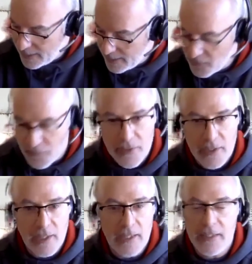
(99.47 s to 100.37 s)
have
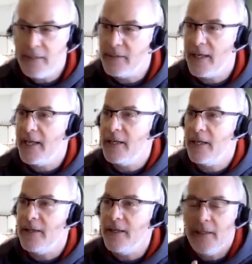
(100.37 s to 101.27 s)
everything I need to hand, I
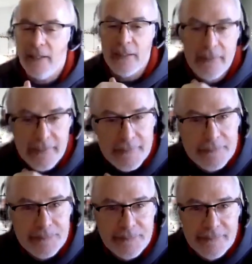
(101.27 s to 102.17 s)
think,
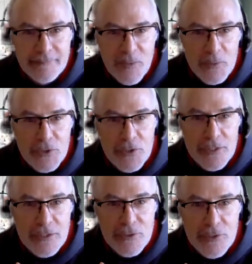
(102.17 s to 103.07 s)
which is
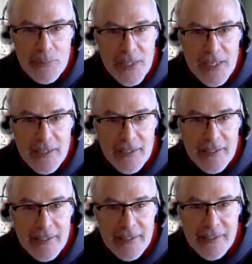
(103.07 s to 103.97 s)
just me and
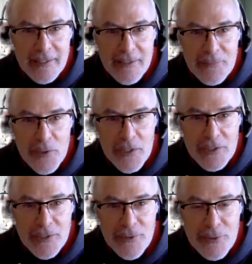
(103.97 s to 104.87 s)
a voice
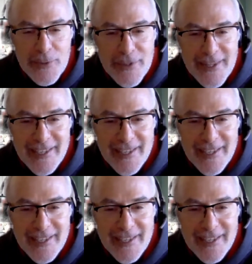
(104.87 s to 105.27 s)
to talk with.